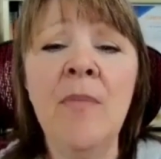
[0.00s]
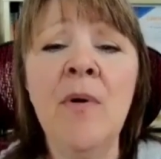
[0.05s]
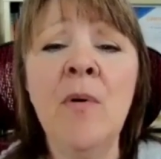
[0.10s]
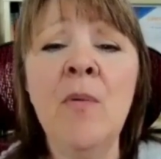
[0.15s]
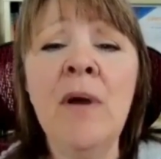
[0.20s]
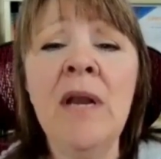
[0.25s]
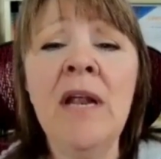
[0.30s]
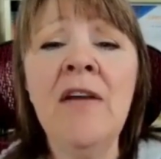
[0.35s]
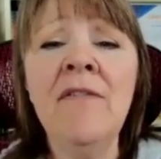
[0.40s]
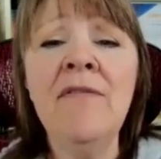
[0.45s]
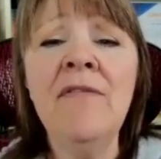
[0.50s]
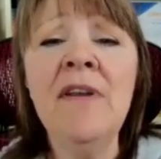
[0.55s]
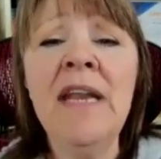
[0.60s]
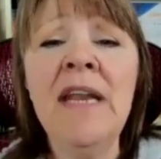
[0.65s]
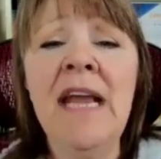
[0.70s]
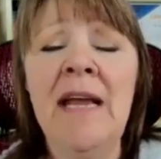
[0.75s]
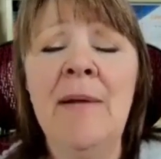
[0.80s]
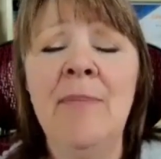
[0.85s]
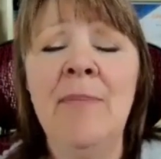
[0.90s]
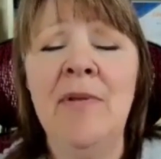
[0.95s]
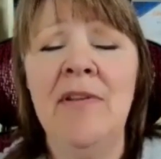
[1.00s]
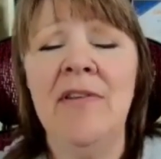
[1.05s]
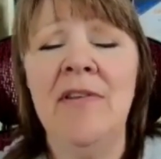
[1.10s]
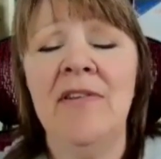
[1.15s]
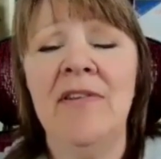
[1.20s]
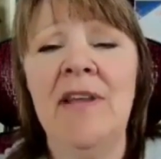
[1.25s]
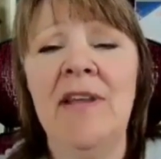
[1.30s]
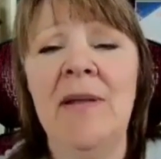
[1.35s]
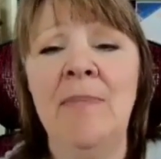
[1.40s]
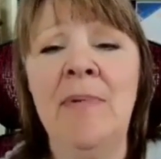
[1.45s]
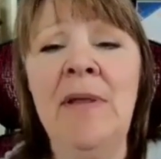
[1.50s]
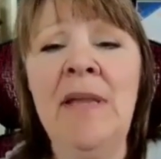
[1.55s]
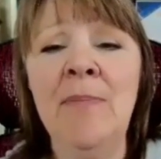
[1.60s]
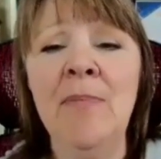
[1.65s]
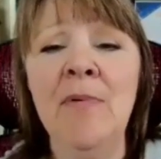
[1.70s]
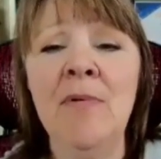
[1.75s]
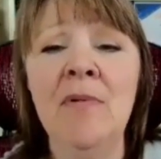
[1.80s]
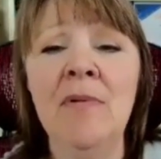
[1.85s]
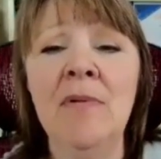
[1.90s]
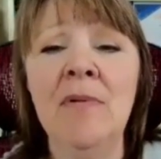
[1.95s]
But what often happens is that
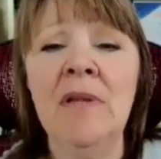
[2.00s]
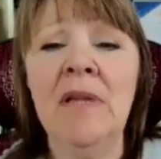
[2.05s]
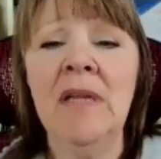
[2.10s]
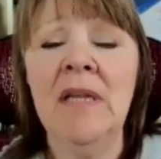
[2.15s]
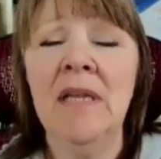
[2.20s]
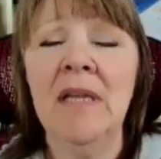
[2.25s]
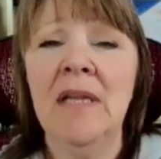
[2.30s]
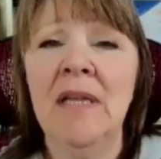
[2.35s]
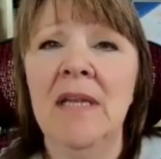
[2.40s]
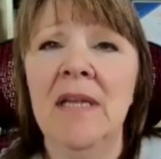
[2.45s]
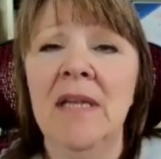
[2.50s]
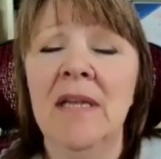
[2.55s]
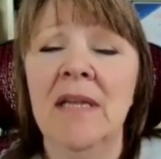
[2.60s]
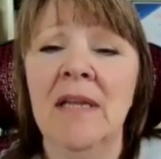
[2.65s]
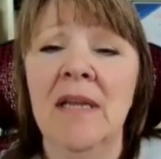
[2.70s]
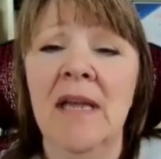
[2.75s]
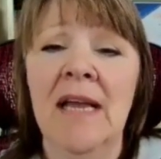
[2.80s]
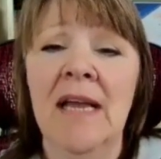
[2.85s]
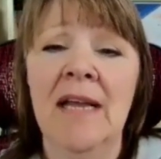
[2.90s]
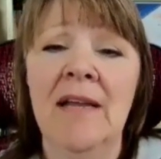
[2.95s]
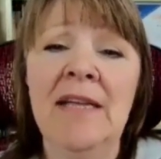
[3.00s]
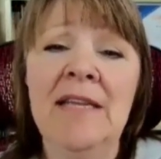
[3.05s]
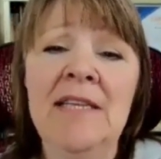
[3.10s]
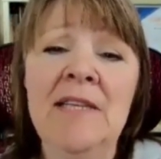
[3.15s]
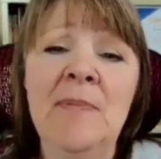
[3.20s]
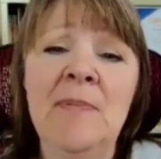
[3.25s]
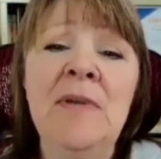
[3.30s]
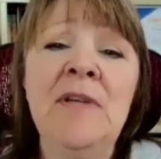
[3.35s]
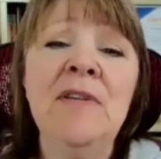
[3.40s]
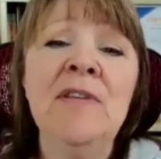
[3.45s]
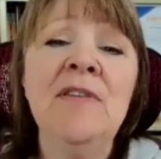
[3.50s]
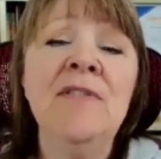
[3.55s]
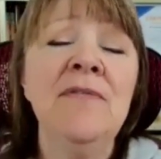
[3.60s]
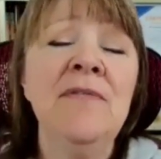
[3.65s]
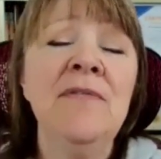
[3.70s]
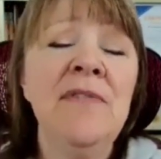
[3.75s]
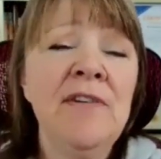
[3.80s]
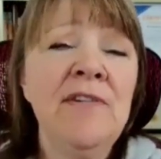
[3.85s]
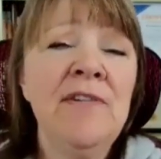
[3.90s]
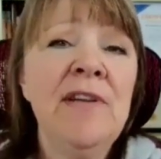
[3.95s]
people experience
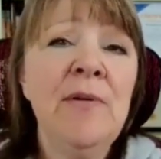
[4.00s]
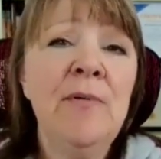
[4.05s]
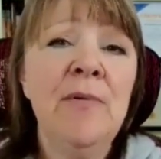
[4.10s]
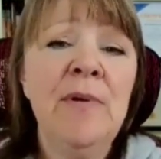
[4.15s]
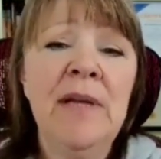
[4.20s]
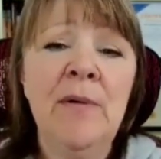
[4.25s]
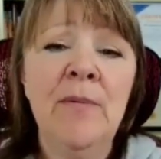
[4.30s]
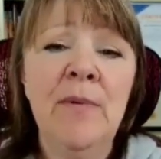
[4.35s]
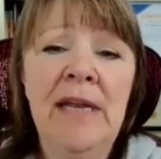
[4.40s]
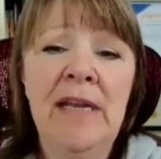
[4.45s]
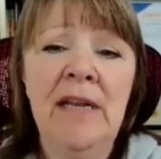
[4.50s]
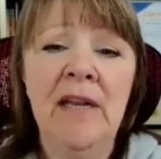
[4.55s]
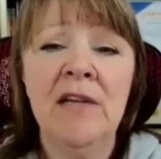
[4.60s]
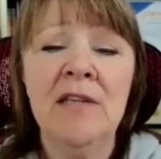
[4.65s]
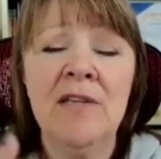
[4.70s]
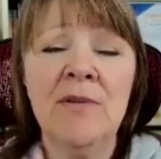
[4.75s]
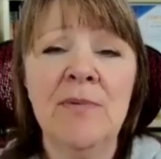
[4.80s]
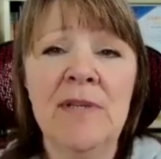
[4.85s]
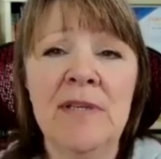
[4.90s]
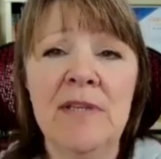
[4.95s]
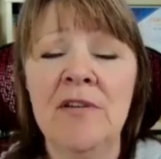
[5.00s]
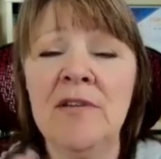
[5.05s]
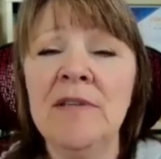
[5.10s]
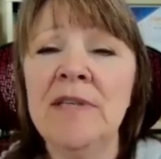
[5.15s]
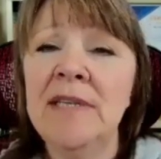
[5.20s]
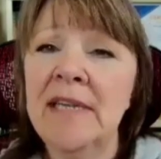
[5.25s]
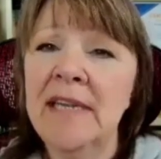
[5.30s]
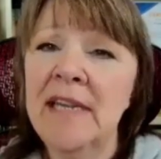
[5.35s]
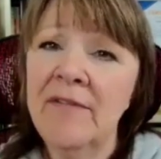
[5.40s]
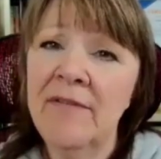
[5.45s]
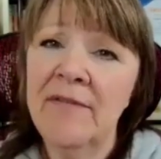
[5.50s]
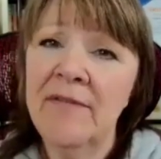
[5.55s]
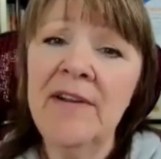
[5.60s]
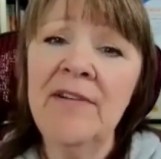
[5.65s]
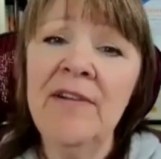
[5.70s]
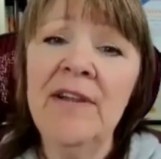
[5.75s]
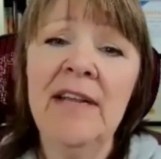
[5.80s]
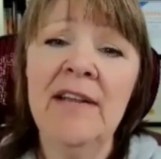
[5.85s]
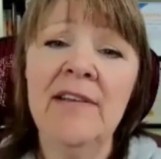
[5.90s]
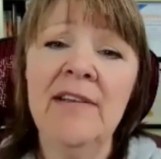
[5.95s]
very quick weight loss results. They get
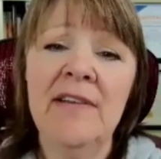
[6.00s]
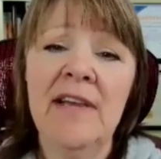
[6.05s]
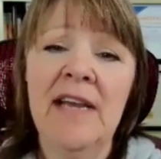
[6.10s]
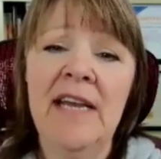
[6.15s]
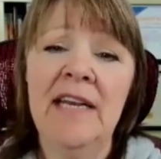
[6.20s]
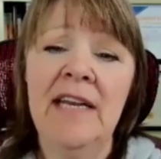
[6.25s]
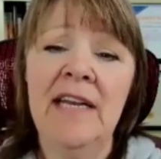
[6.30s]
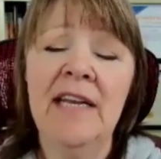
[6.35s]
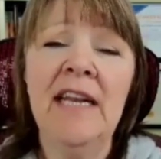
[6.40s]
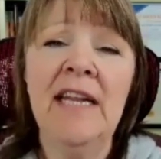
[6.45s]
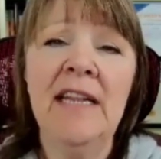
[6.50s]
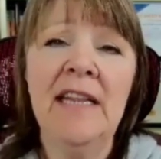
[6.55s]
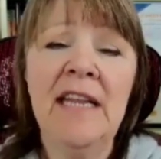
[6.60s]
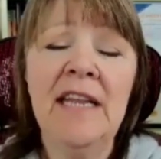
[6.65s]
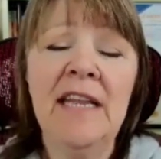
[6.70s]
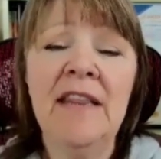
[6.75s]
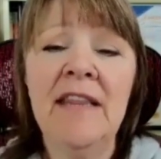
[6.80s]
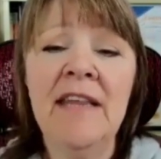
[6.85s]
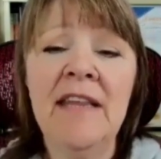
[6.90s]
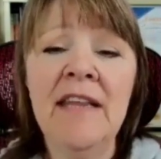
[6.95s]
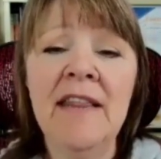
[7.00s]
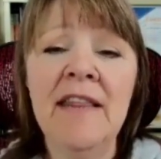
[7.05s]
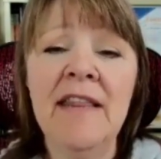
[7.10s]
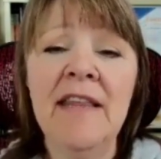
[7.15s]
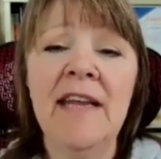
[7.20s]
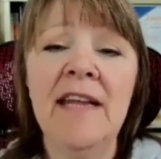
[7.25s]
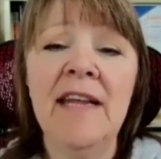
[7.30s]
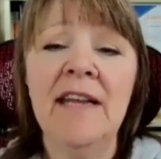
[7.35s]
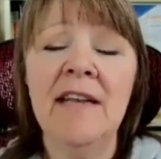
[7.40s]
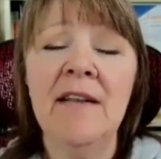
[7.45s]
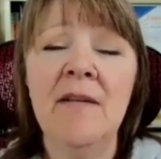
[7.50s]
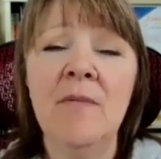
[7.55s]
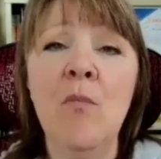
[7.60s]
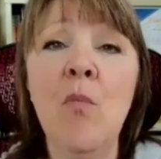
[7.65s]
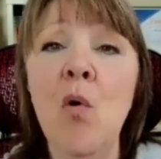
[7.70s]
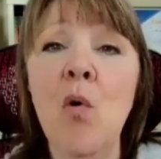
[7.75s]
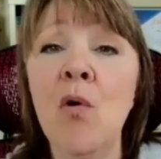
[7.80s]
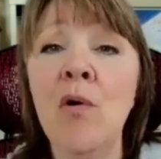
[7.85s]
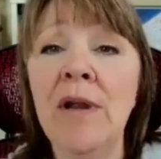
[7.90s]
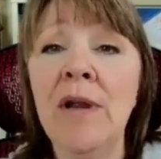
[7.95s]
very excited and they think that
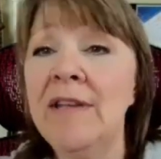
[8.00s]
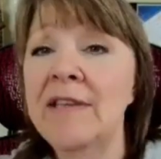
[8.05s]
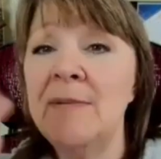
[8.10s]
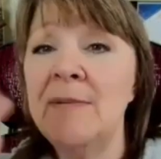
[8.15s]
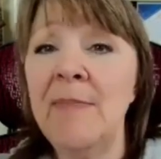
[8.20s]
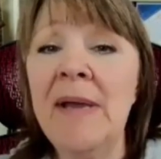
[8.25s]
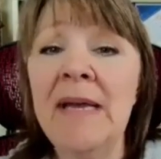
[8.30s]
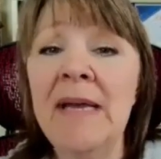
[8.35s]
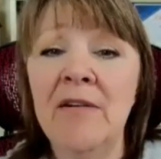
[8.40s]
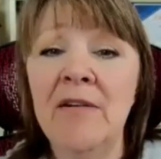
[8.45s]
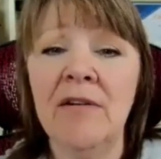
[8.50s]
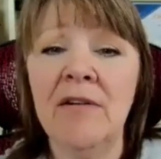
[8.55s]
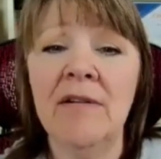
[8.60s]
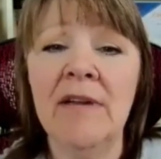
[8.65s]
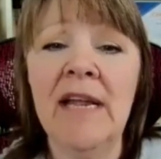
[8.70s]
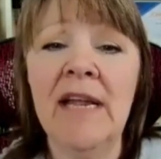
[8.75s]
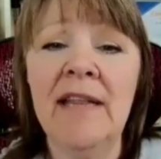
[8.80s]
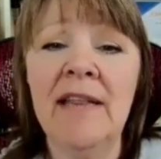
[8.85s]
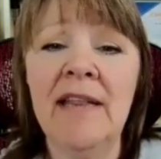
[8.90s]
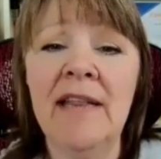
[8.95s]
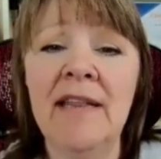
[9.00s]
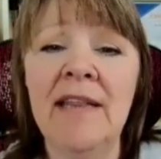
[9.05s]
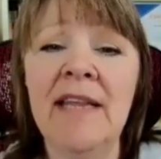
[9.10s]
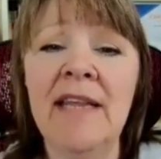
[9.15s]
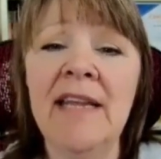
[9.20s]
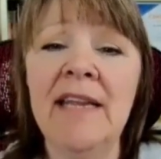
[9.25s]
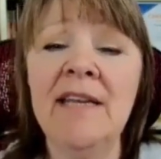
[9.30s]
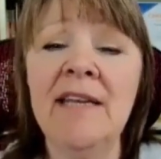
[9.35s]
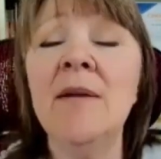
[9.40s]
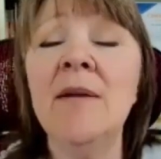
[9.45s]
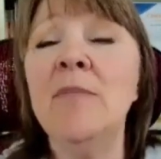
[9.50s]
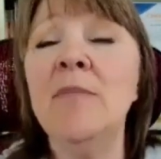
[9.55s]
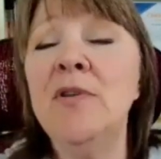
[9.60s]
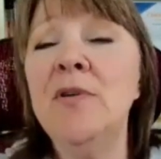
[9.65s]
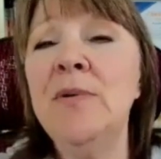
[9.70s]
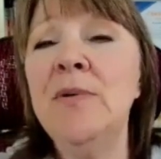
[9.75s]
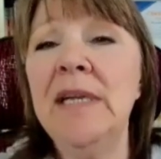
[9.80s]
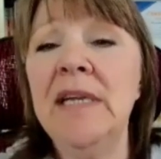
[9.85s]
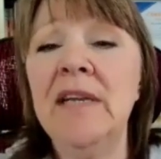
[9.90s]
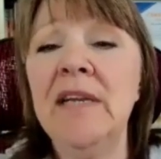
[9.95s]
more is better, and they end up
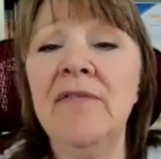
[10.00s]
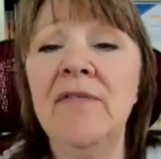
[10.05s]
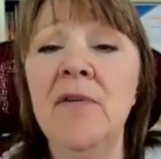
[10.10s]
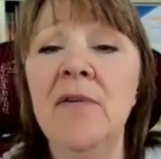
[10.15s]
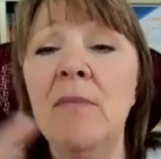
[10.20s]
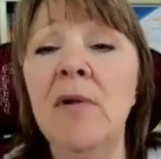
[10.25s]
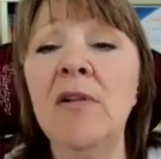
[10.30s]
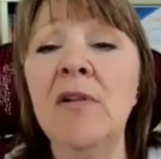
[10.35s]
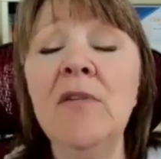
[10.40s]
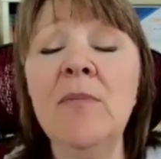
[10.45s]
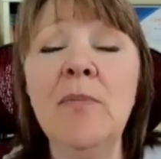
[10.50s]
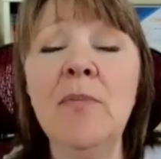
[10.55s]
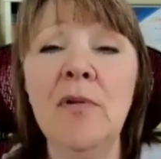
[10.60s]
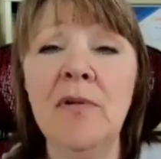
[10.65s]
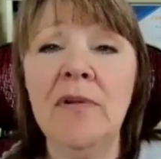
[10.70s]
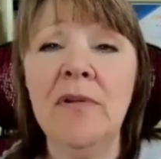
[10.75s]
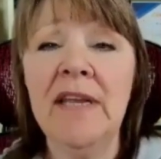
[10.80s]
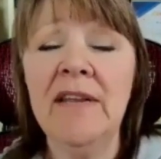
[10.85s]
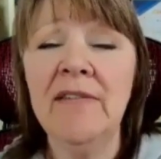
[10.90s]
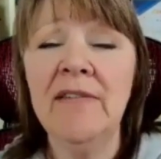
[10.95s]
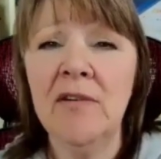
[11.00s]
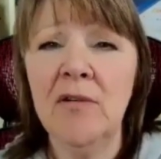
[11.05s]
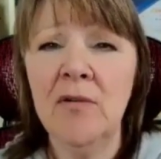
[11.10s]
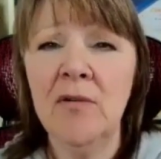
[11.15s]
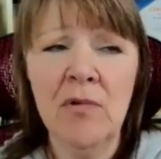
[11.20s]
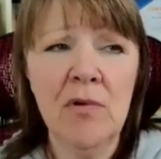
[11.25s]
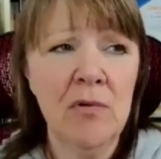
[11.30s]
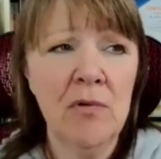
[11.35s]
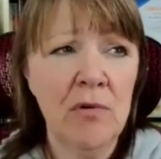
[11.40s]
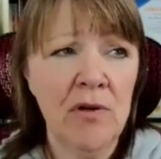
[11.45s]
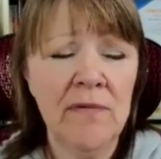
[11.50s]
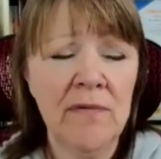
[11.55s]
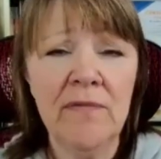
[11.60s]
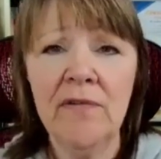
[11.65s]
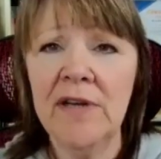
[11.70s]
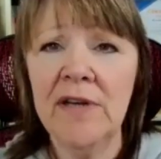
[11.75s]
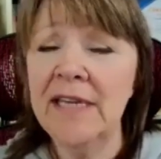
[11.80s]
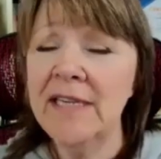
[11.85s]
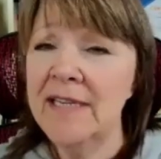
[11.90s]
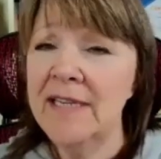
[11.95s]
doing it for multiple days in a row or
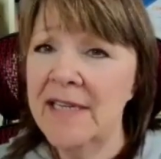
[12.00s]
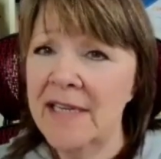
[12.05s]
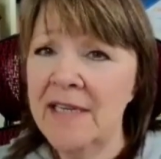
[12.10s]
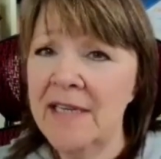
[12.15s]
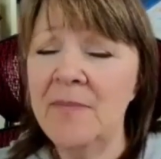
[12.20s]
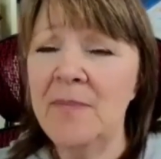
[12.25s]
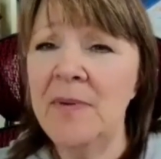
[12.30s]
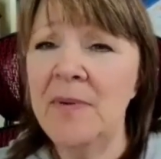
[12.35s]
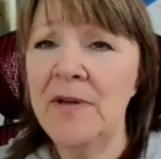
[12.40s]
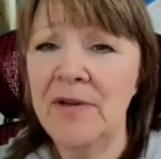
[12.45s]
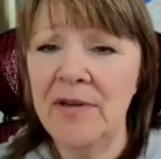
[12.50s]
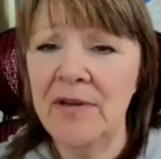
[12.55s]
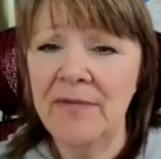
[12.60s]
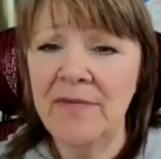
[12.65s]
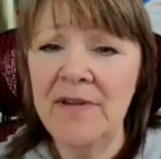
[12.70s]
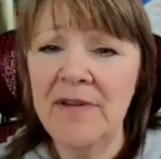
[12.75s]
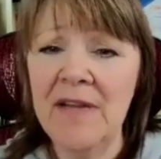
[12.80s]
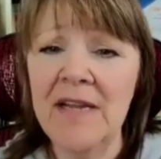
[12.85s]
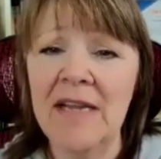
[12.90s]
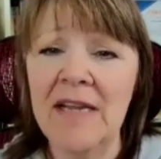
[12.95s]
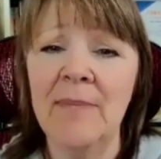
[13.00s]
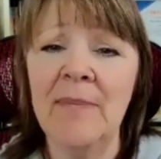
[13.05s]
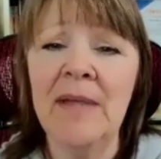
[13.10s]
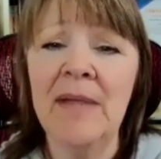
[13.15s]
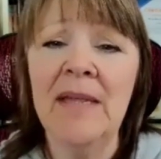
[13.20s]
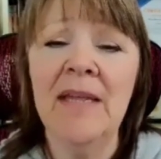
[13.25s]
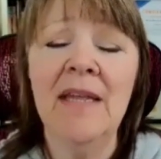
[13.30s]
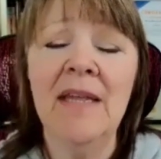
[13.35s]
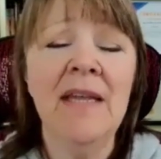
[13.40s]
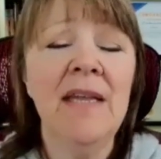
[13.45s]
for an extended period of time.